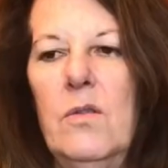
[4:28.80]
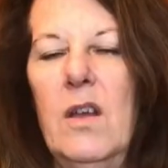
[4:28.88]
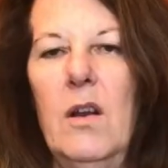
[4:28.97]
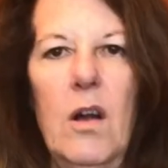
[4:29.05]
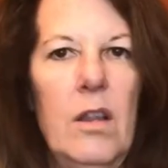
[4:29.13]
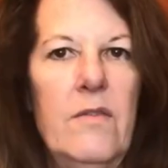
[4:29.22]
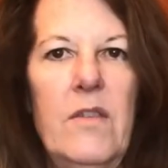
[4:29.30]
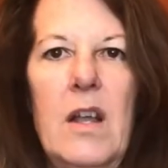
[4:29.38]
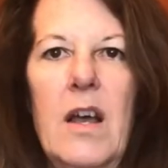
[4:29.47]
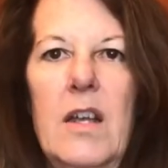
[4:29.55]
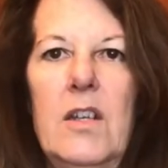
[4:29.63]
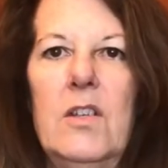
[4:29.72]
that all of the
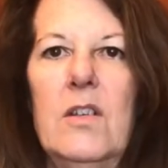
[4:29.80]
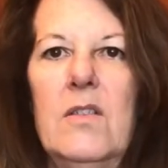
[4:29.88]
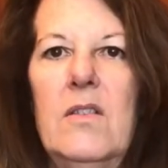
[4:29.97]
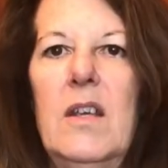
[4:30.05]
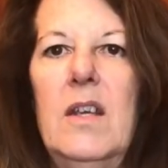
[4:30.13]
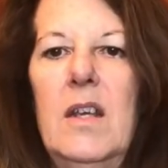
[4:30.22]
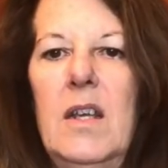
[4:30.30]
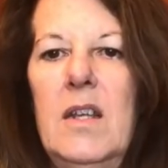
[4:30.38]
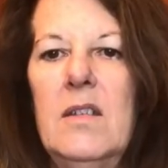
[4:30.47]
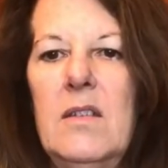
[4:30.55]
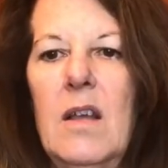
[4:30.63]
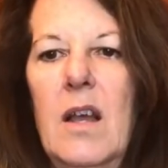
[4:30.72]
cottages
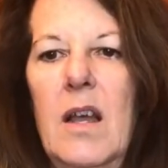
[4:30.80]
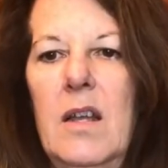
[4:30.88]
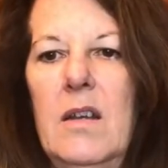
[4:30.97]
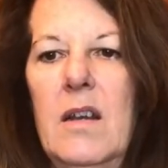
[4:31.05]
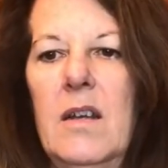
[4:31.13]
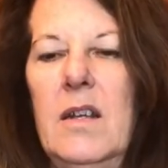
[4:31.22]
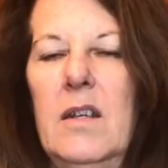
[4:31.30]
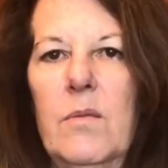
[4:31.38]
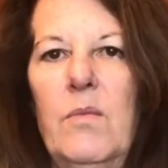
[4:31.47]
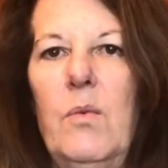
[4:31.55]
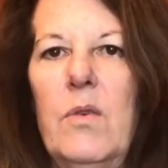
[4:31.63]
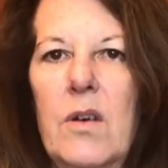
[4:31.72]
inside
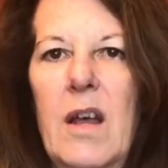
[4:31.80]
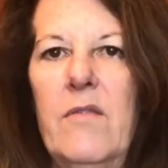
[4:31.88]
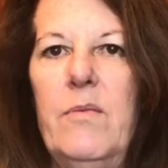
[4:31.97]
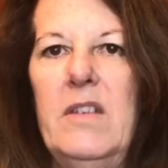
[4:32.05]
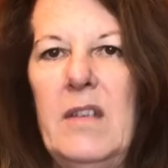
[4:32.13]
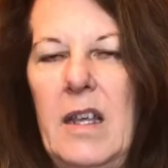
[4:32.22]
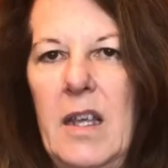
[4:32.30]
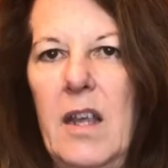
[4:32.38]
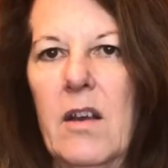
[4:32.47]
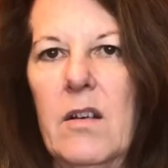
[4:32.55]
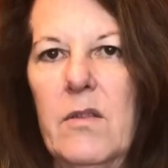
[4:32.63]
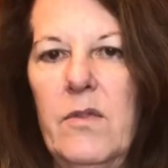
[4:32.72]
items will have been taken
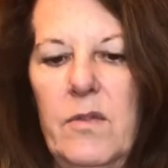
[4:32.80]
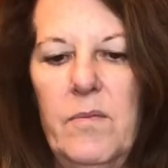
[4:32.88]
care of.